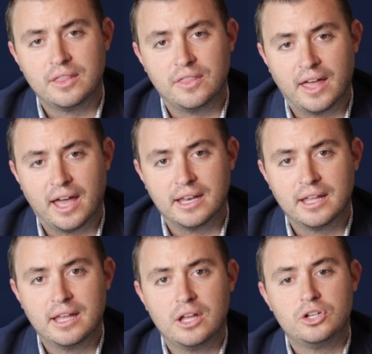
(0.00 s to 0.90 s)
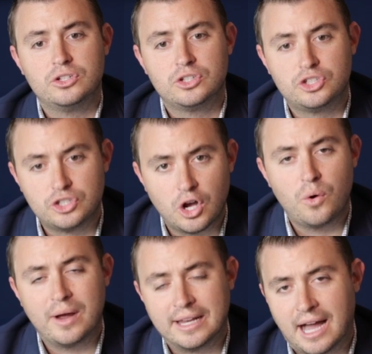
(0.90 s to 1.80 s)
that
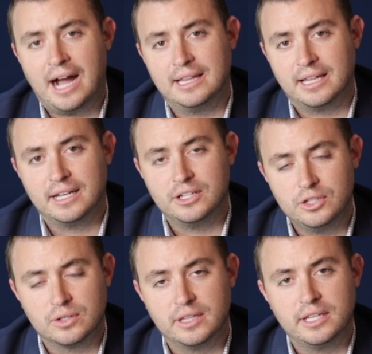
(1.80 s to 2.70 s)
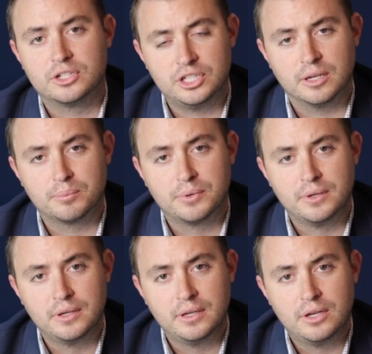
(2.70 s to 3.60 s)
show and highlight your leadership.
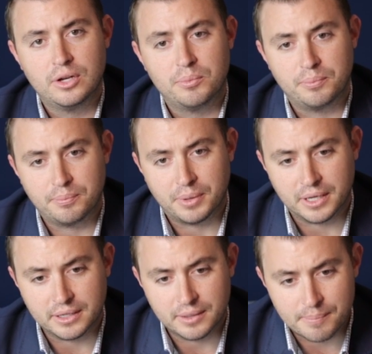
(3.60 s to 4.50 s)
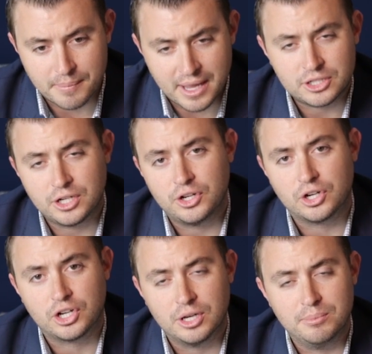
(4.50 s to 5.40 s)
But make sure
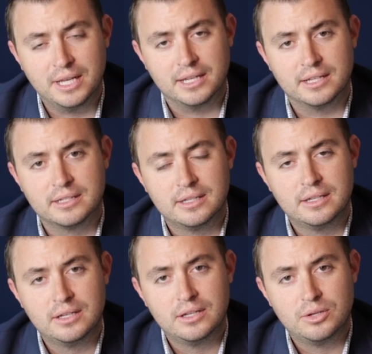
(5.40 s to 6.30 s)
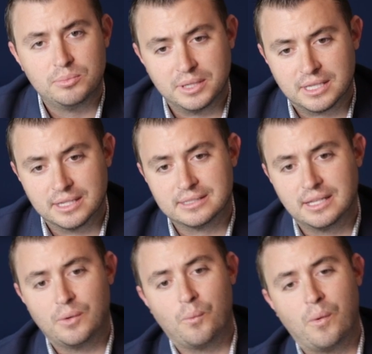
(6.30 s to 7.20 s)
you're committed, because
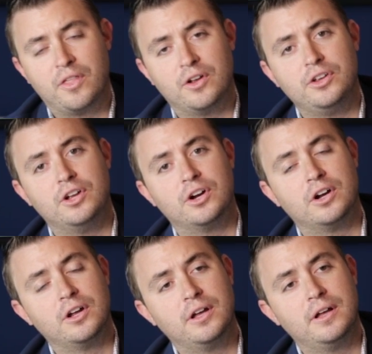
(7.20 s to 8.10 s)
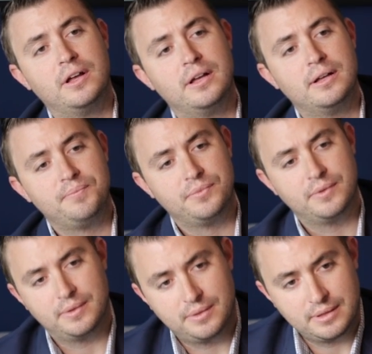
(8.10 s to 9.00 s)
whether you're
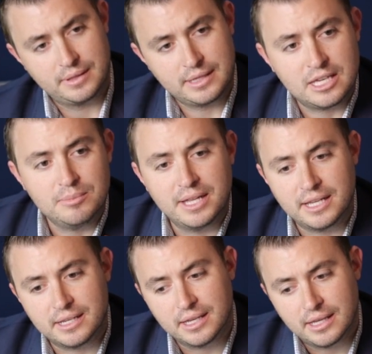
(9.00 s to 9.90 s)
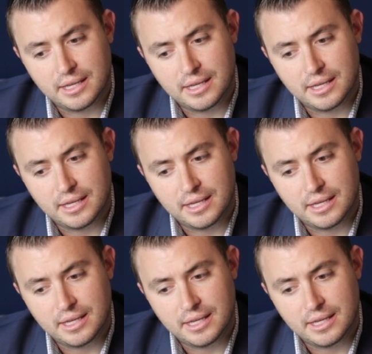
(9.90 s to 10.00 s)
committed